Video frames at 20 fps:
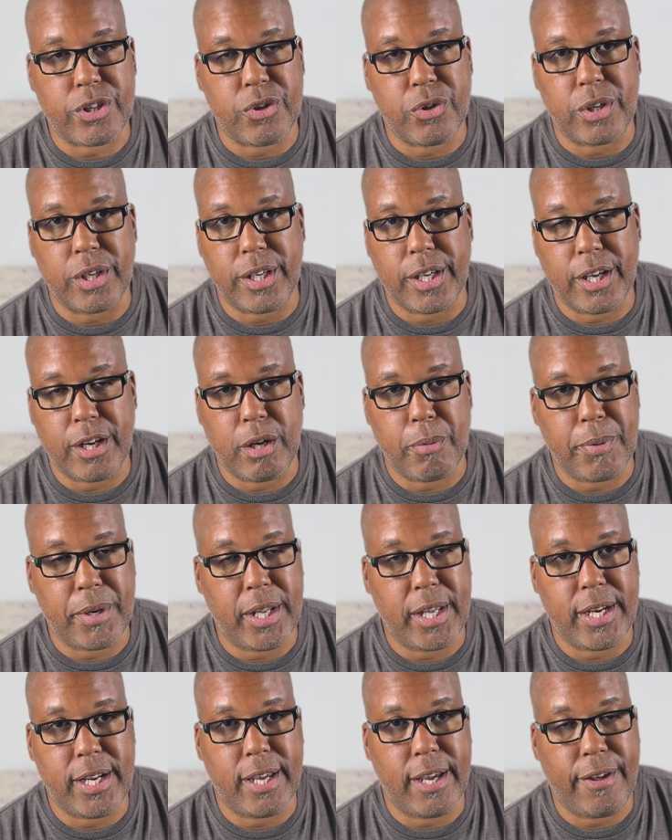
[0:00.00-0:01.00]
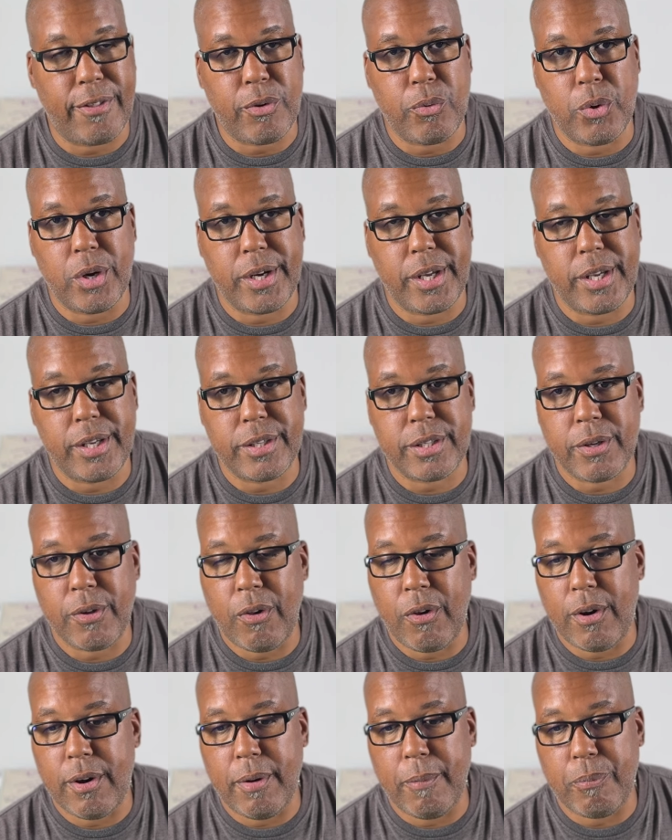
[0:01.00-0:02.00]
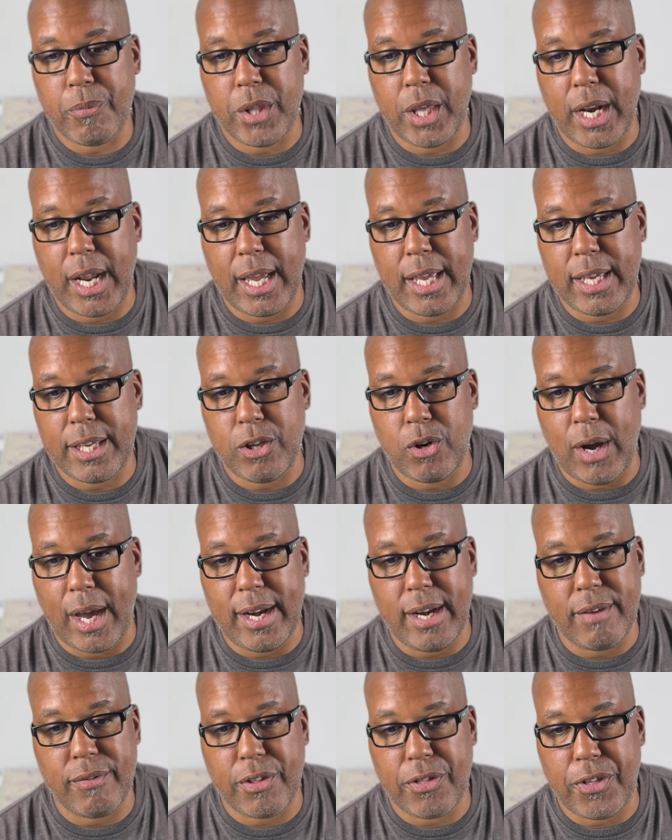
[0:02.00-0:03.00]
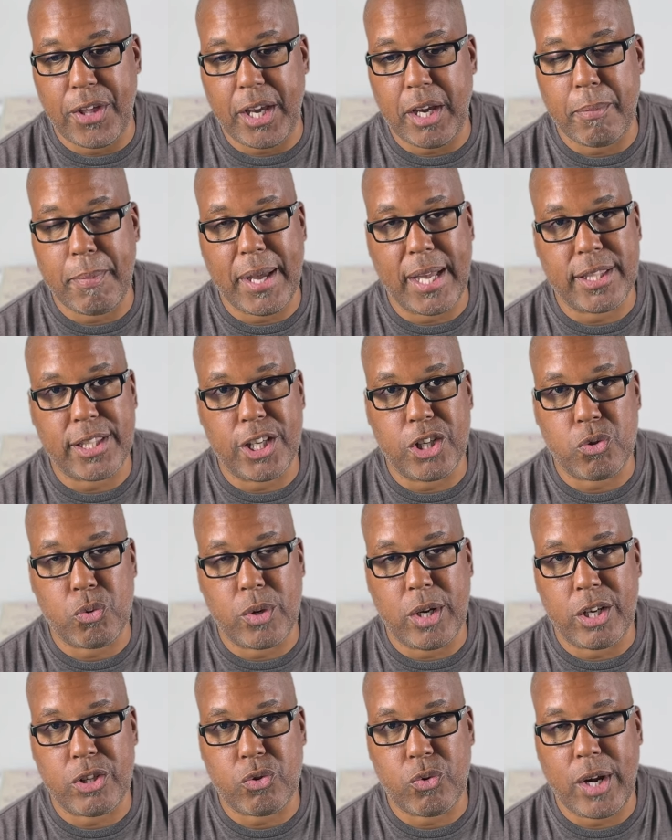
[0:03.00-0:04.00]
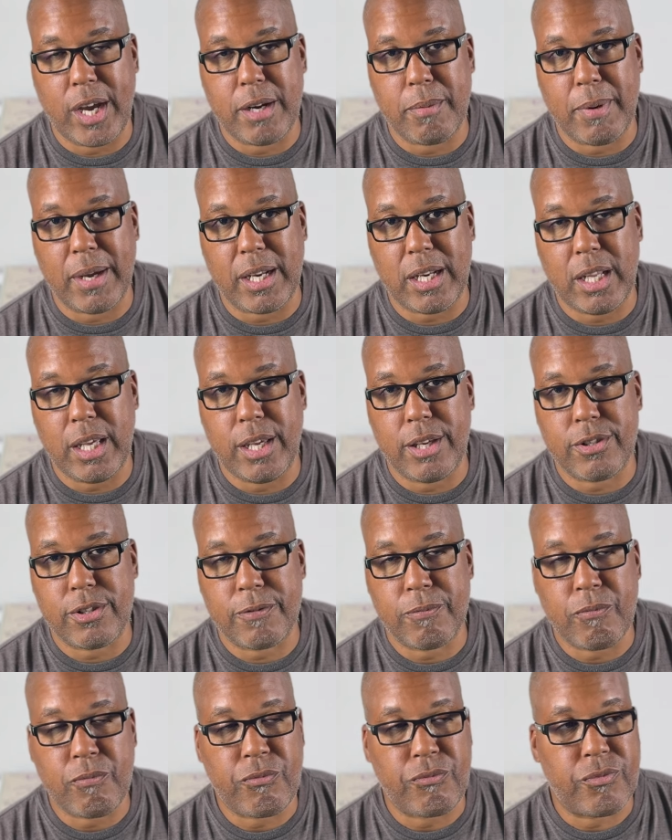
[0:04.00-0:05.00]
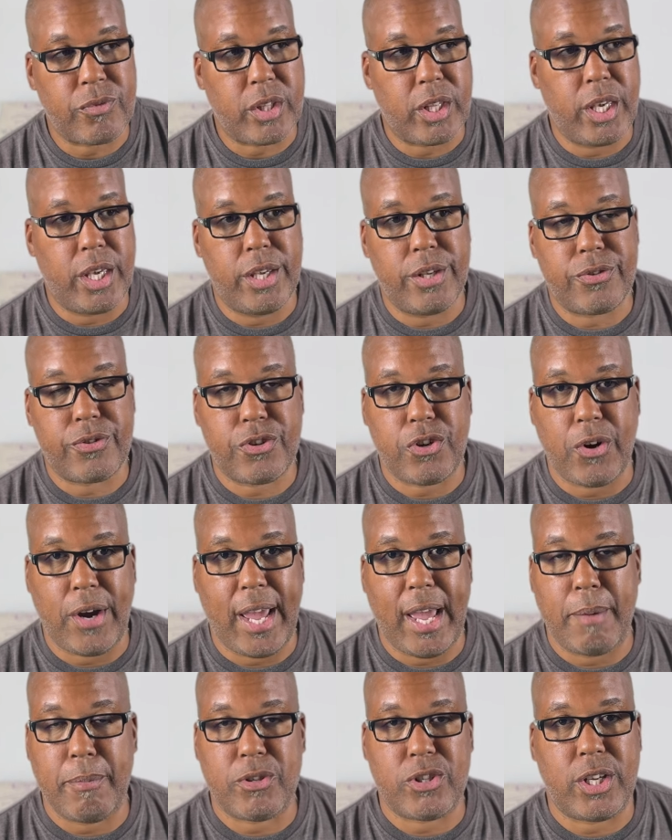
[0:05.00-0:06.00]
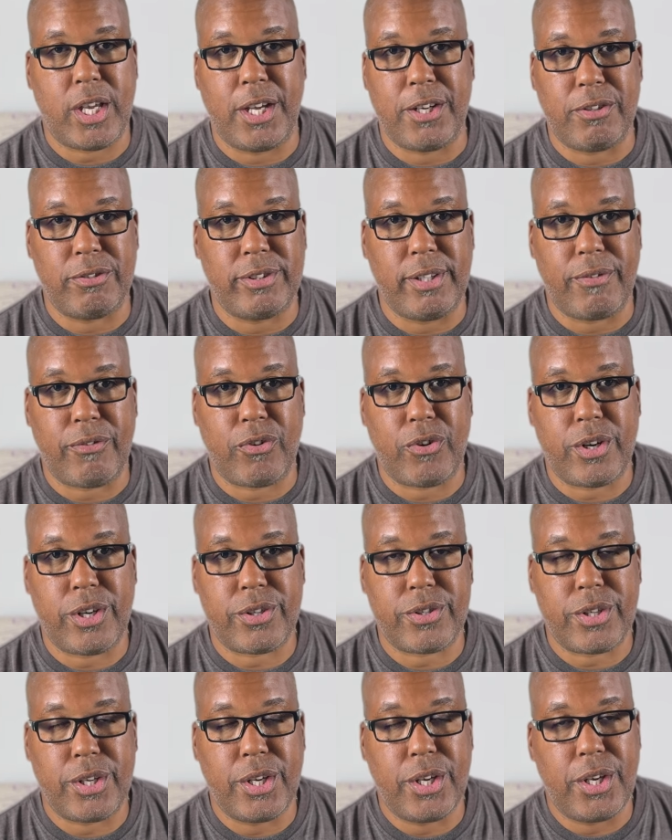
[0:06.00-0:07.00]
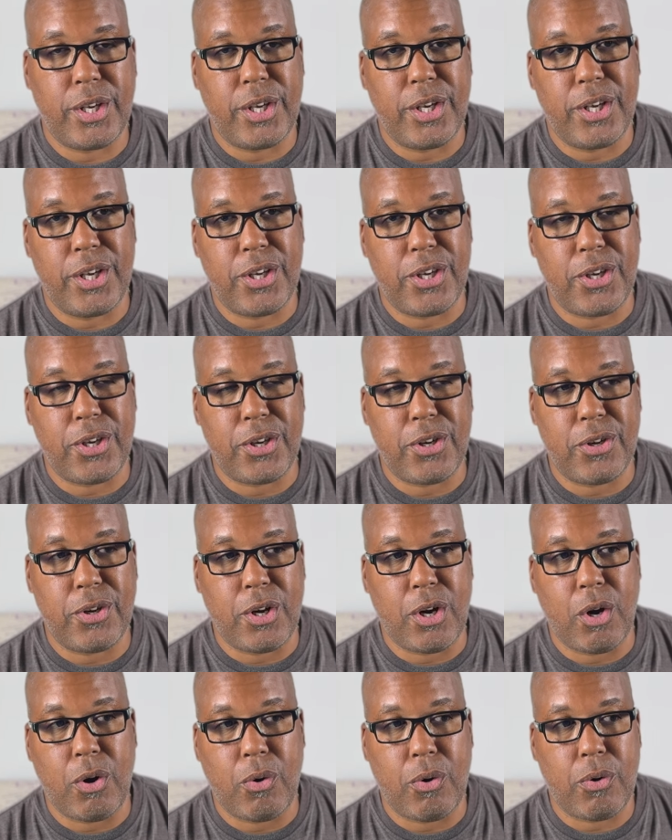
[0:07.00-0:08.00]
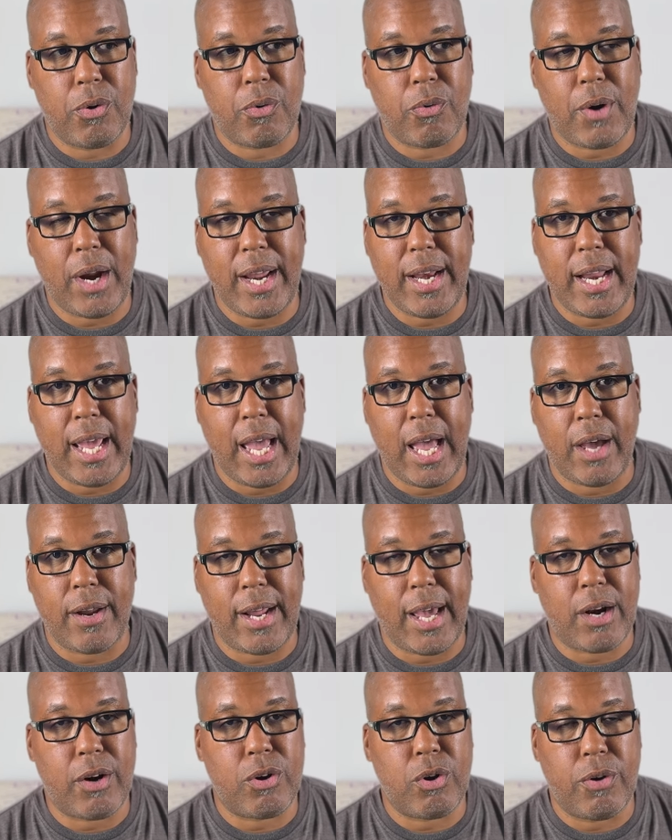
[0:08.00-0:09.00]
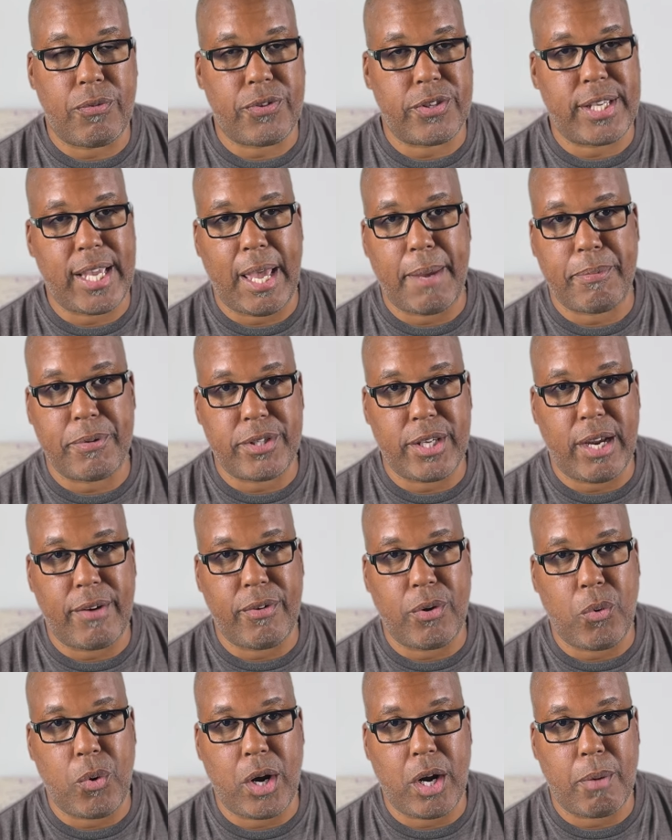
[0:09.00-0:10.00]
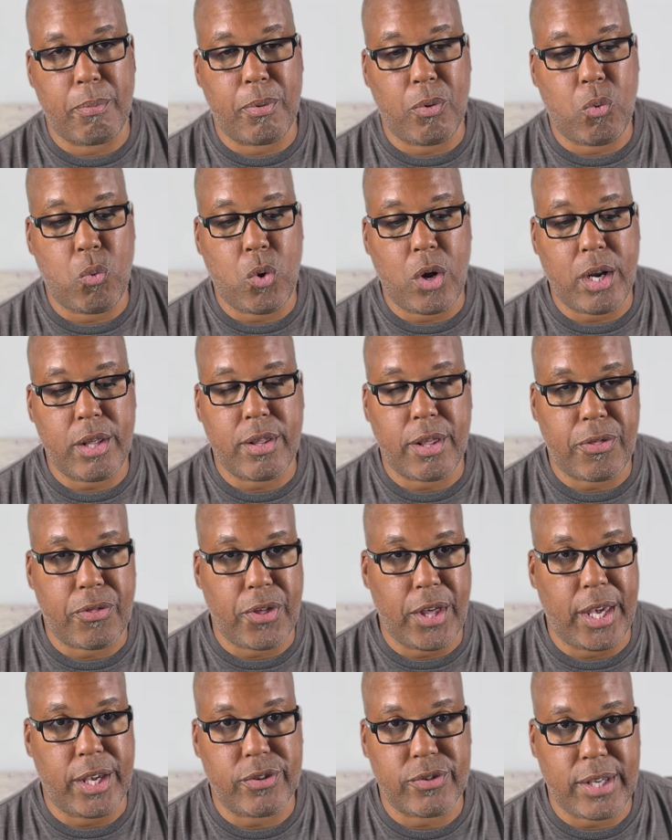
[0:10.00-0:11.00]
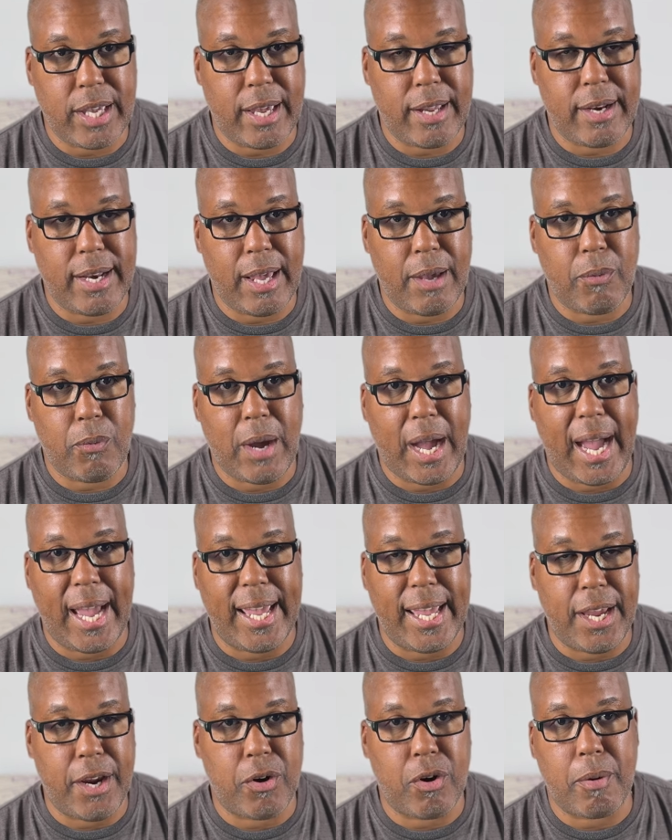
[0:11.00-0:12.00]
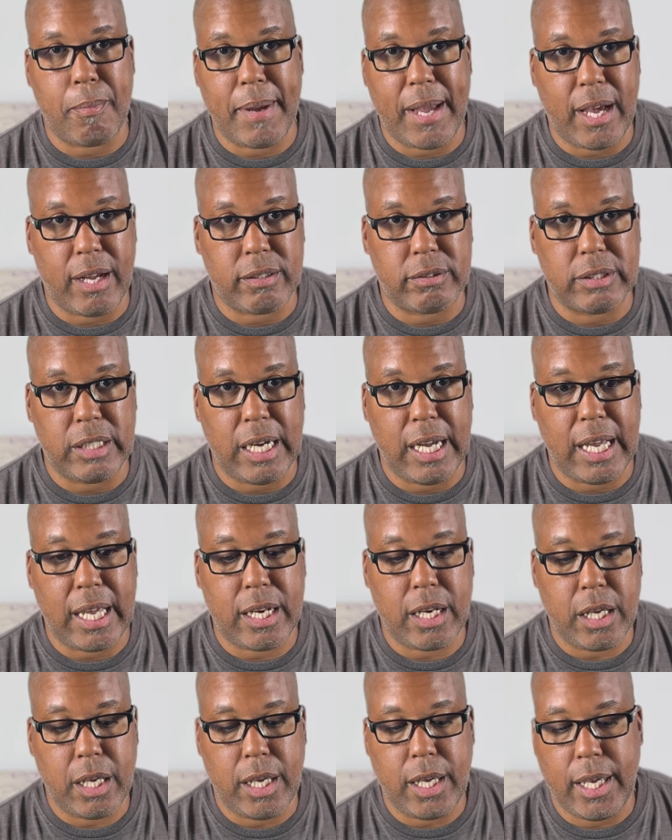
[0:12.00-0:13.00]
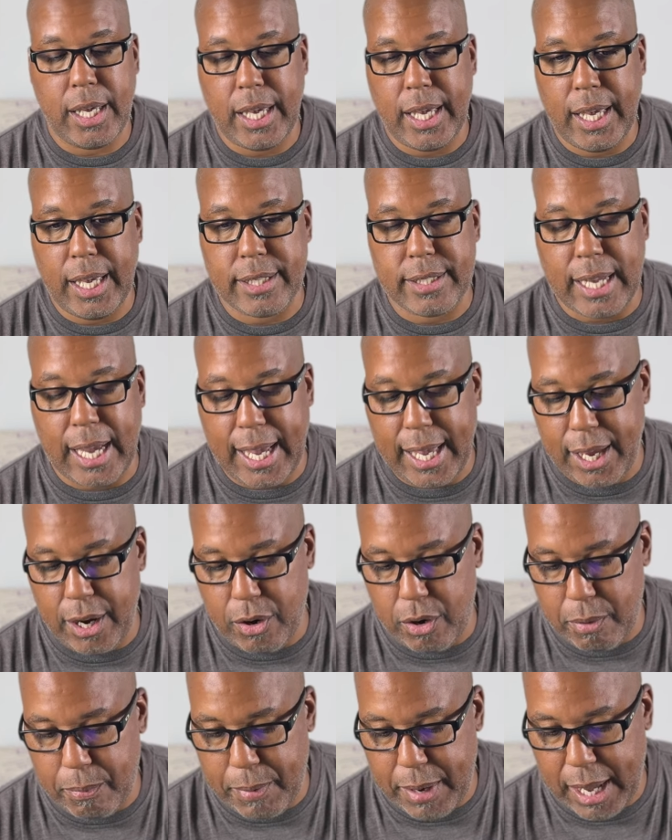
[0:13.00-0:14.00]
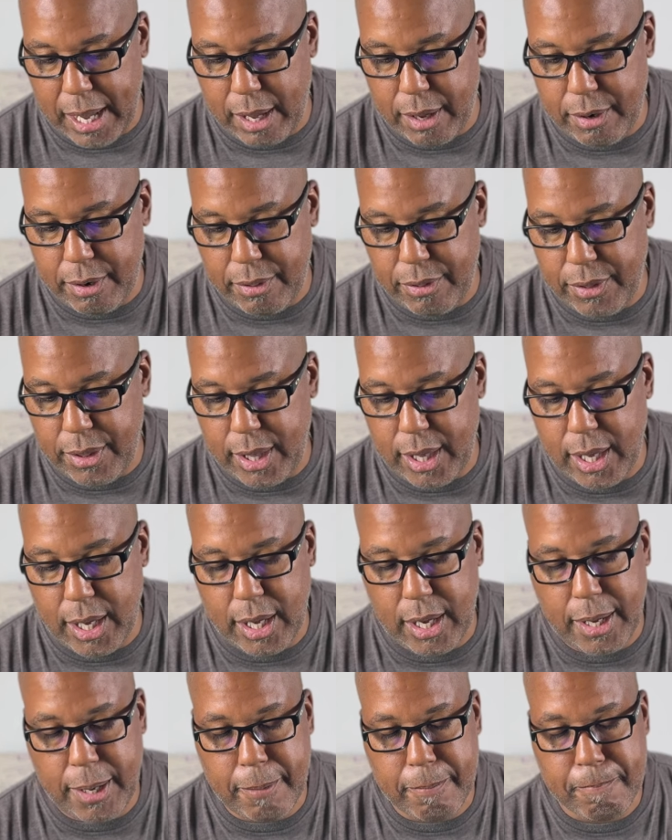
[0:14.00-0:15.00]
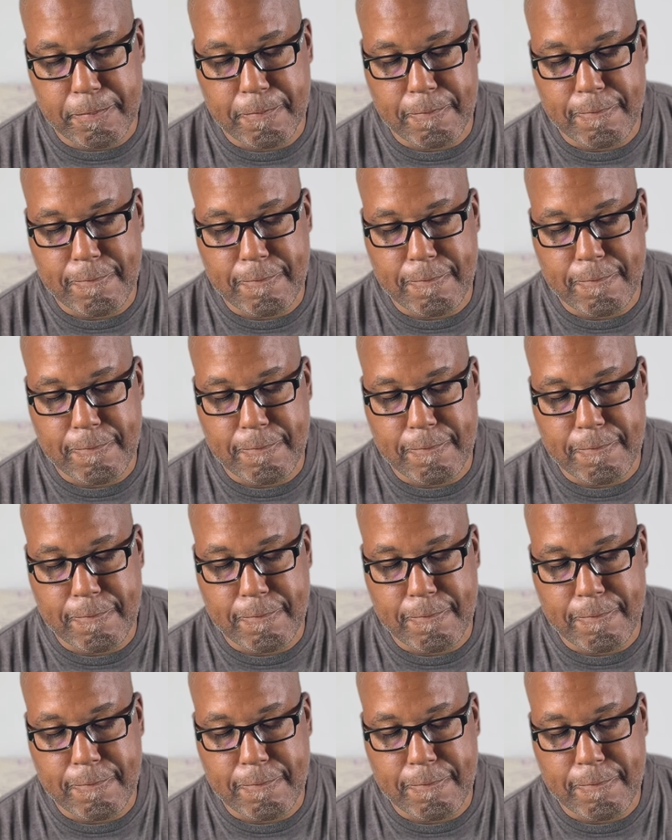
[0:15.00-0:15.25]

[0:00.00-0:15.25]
you can get them. And then the other one is, and I didn't even think about this when I was writing my list, is your Amazon deliveries. You know, right now, and I don't know if this happens everywhere, but one of the things that I hear about a lot is I hear about the